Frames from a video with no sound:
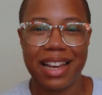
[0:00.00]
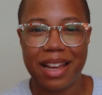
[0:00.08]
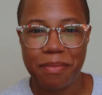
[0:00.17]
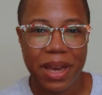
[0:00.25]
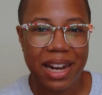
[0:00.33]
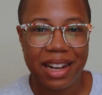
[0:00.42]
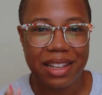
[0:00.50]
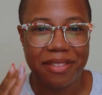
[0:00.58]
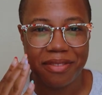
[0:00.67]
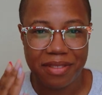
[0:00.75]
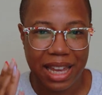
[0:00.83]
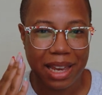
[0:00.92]
That
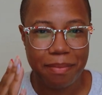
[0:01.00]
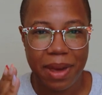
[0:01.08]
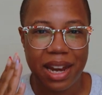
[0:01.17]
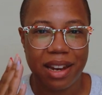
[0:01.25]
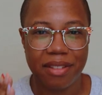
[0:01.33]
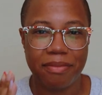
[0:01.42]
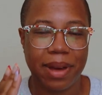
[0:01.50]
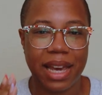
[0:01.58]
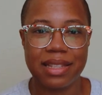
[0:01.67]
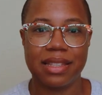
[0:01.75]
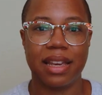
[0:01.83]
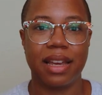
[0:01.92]
competitive
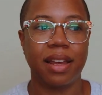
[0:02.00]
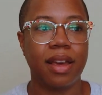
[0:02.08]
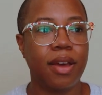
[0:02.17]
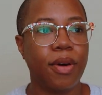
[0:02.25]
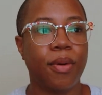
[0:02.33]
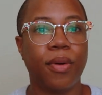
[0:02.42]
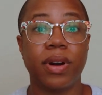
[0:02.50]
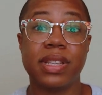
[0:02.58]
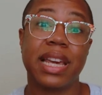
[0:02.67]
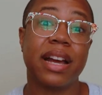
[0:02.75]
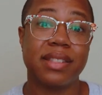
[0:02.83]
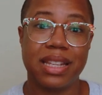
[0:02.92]
mindset or
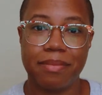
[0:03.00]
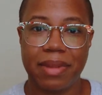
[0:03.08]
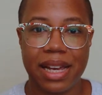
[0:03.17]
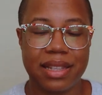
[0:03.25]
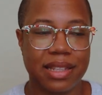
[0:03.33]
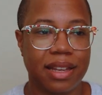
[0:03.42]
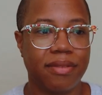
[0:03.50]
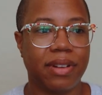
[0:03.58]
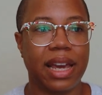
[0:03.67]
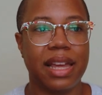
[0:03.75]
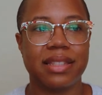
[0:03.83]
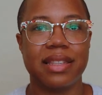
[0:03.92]
scarcity mindset,
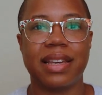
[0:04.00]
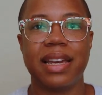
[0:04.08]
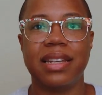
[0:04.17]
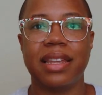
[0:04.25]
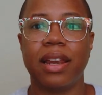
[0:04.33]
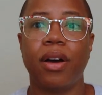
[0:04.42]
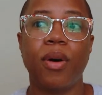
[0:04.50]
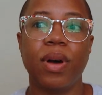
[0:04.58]
right? It's this idea that,